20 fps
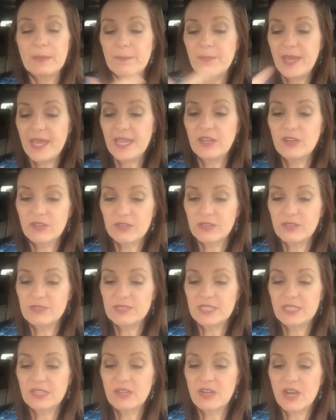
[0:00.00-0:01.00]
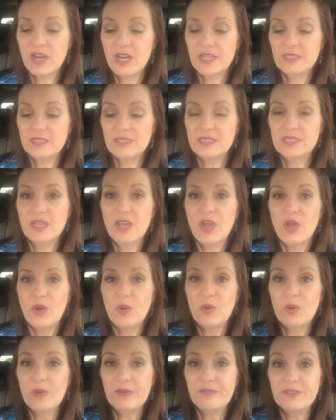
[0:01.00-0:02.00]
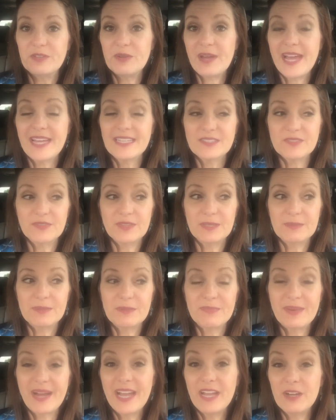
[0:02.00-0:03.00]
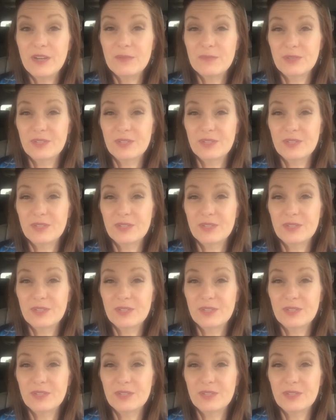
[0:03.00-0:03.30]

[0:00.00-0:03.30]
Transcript: pay your closing costs, or if you ask for them to buy a home